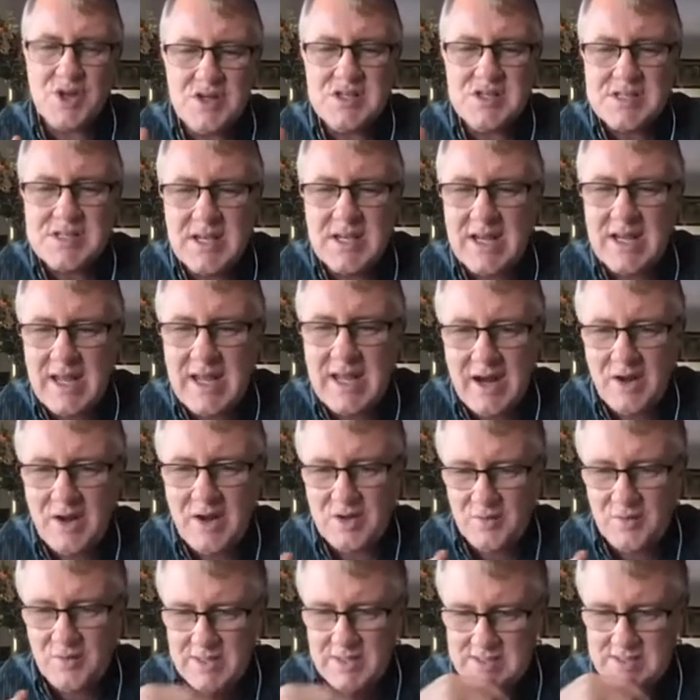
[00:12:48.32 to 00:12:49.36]
set of
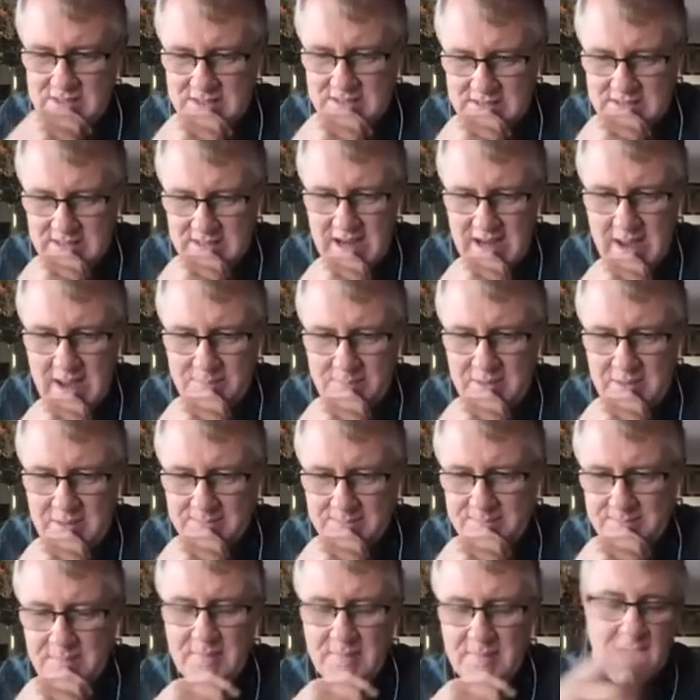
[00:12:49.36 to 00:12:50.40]
characteristics that happen.
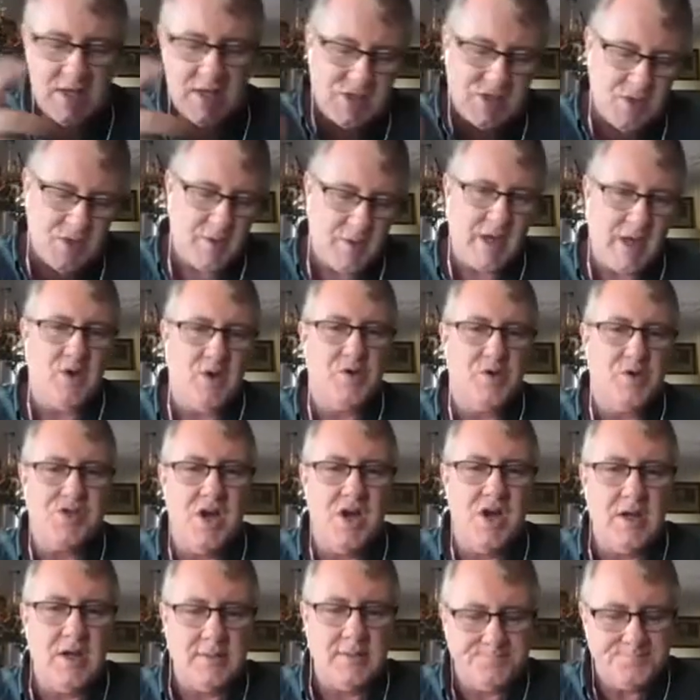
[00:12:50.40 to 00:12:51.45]
So he goes
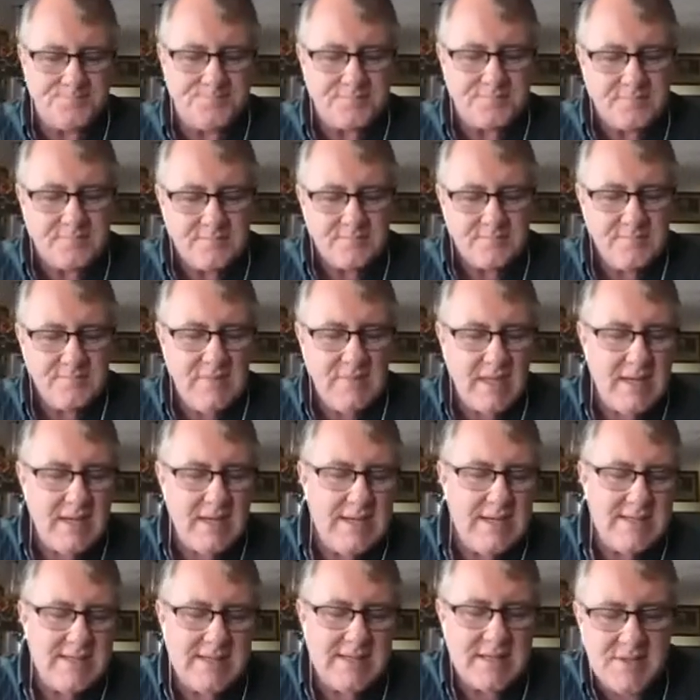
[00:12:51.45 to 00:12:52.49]
on and
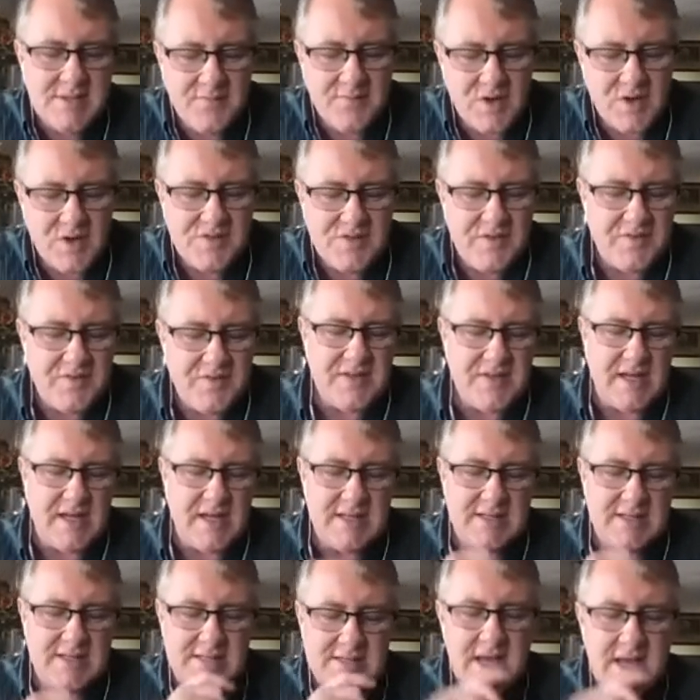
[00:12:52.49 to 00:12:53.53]
he says in verse 15, he
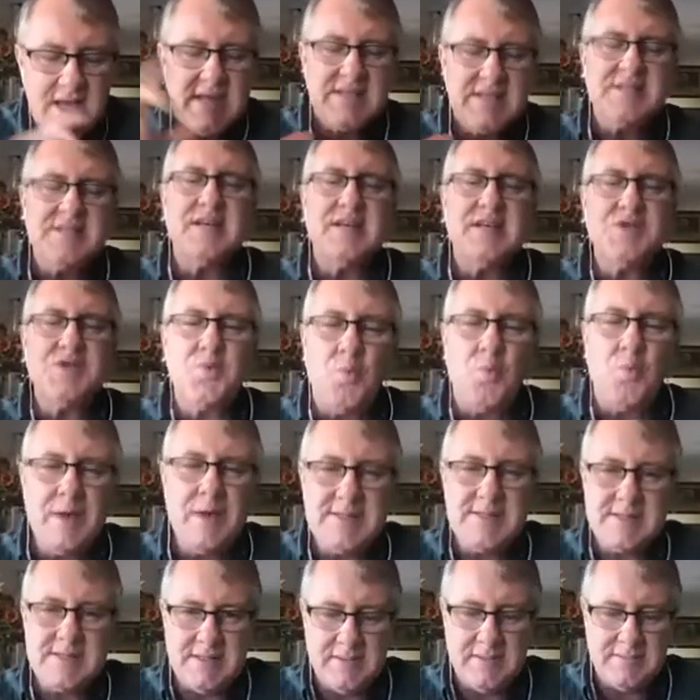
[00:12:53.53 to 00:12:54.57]
says, such
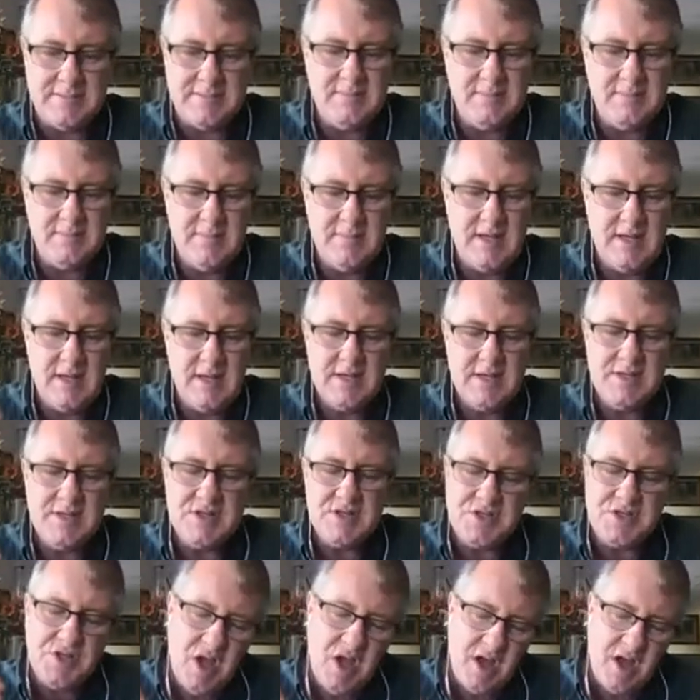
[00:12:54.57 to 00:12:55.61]
wisdom
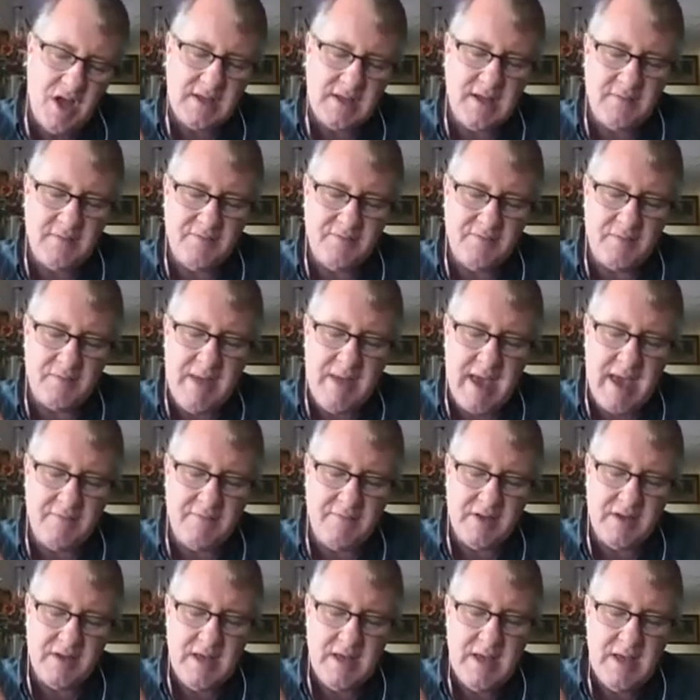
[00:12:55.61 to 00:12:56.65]
does not come from
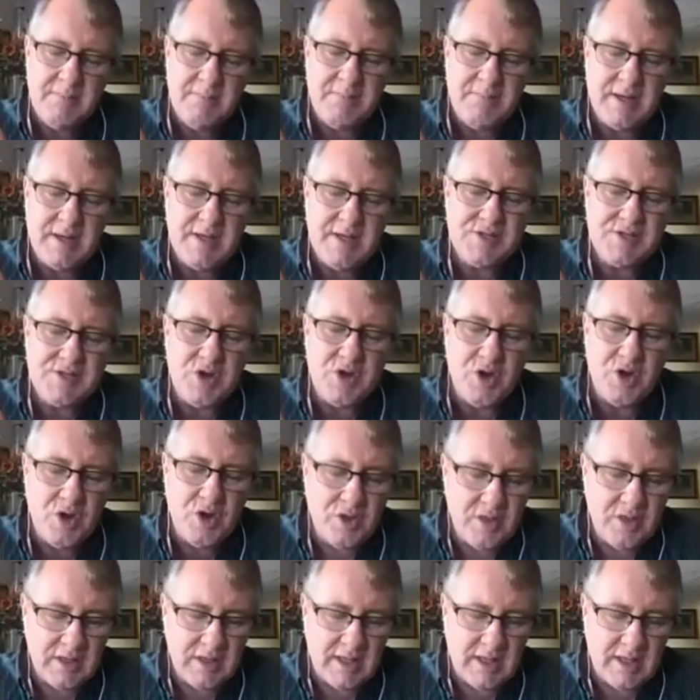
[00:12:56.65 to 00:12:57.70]
heaven, but is
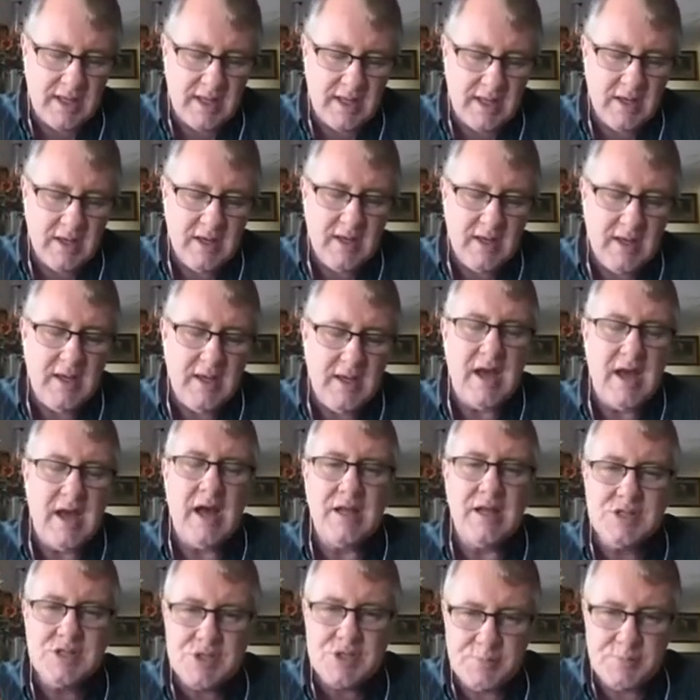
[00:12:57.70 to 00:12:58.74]
earthly,
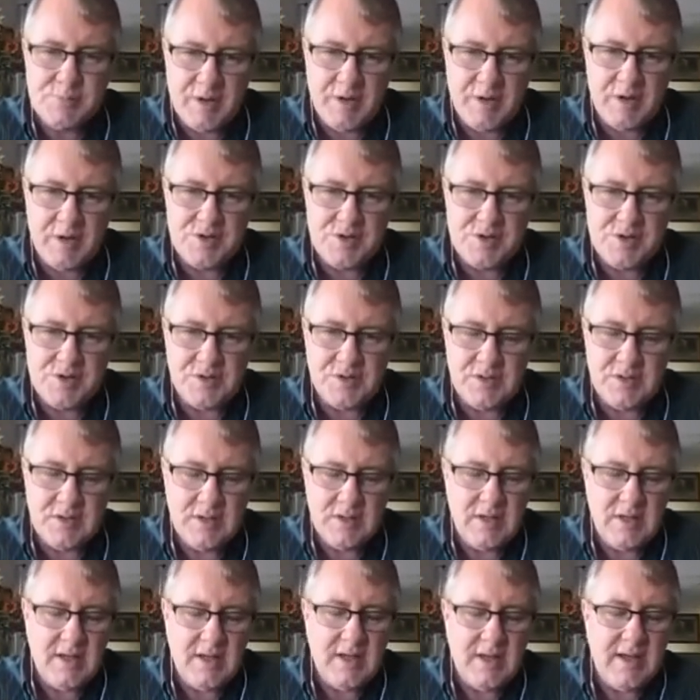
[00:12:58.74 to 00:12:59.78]
unspiritual,
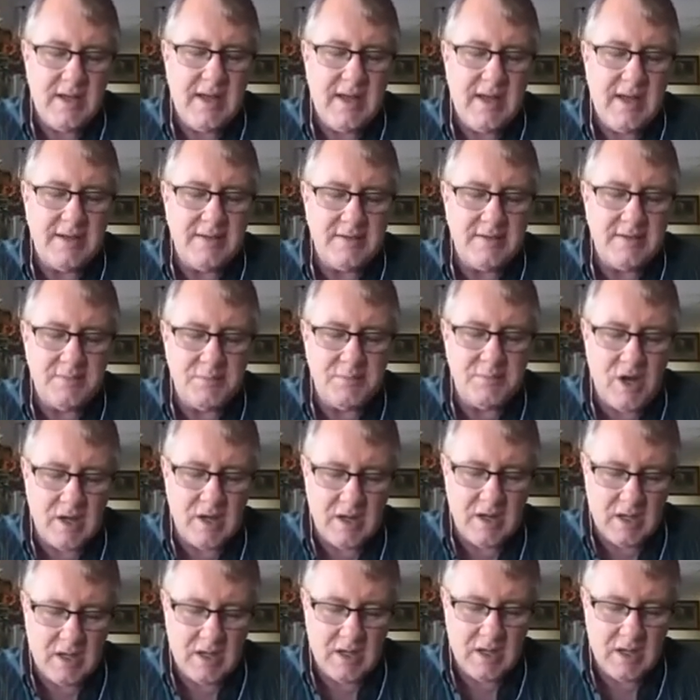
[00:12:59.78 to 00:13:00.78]
and demonic.